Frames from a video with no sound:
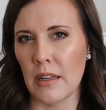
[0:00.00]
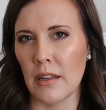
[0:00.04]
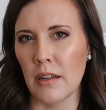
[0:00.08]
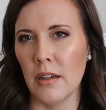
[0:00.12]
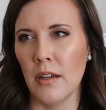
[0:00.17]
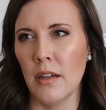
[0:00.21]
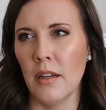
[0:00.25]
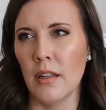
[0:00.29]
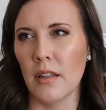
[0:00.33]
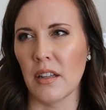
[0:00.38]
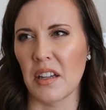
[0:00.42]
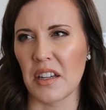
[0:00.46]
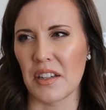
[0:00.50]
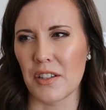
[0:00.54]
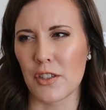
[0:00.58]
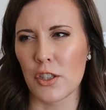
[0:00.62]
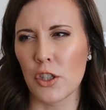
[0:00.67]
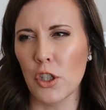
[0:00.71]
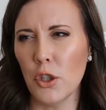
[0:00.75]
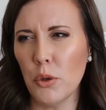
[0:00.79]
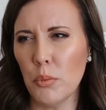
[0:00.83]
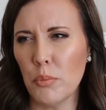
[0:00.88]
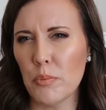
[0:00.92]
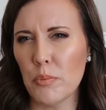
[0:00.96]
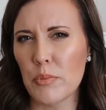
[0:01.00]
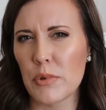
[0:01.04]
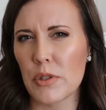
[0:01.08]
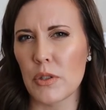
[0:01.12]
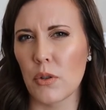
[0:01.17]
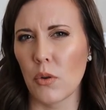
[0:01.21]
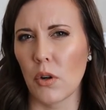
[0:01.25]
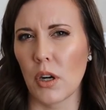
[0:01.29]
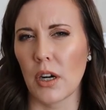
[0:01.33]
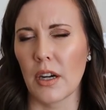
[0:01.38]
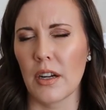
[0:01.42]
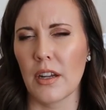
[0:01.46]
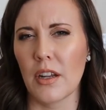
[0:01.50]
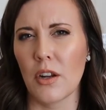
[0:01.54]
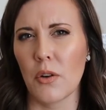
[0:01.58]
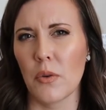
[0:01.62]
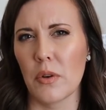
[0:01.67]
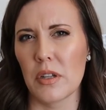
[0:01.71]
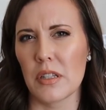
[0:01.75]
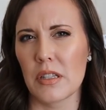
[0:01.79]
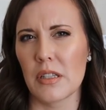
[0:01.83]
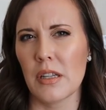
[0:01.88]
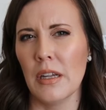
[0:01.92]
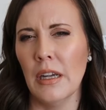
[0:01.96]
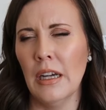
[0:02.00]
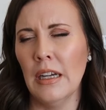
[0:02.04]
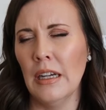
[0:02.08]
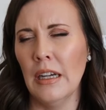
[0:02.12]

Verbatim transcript: in like soups or, you know, it,